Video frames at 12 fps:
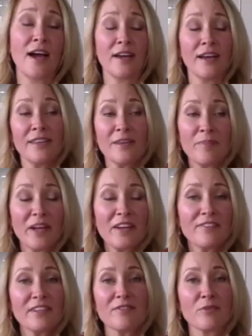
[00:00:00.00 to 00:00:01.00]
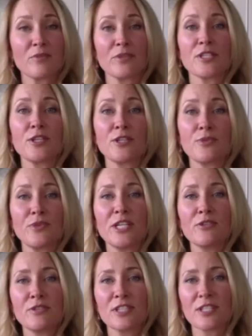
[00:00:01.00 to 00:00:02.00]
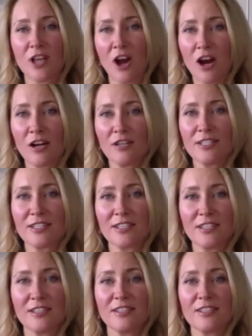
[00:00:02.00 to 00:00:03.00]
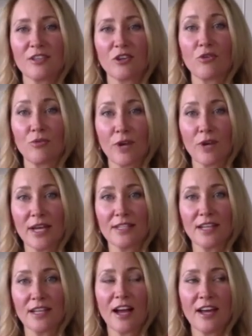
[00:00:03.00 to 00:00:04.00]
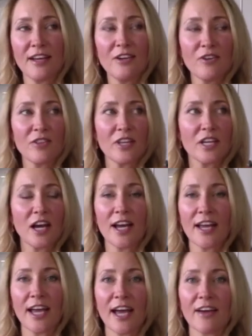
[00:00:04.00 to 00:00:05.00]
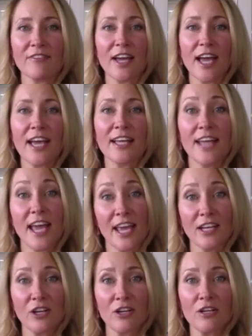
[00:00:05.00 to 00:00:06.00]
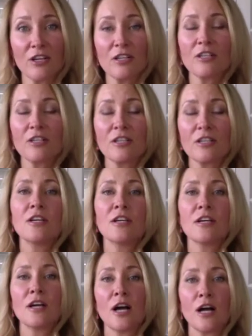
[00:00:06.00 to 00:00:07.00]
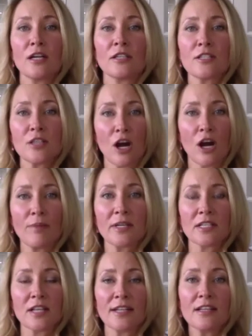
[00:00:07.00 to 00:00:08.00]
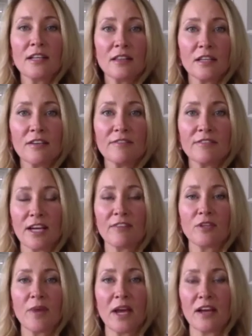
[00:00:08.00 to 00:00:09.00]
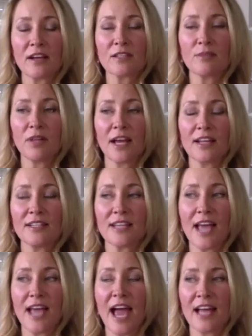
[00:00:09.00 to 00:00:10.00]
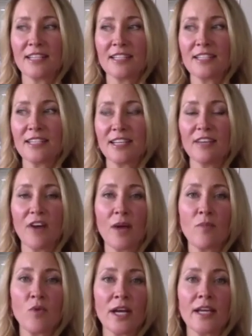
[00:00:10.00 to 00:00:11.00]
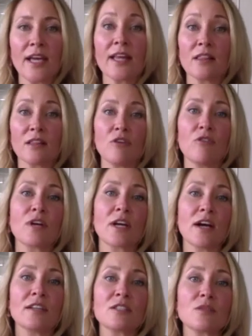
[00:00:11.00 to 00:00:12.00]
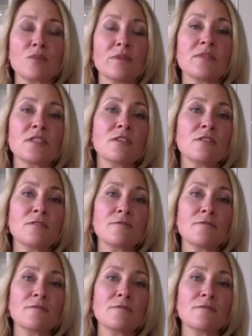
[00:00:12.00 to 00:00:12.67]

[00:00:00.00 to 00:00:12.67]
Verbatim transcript: and the benefit of the re- reduced scars is great. I know that I have an anchor uh, scar because I did a lift after my explant, and if I'm wearing a low cut swimsuit,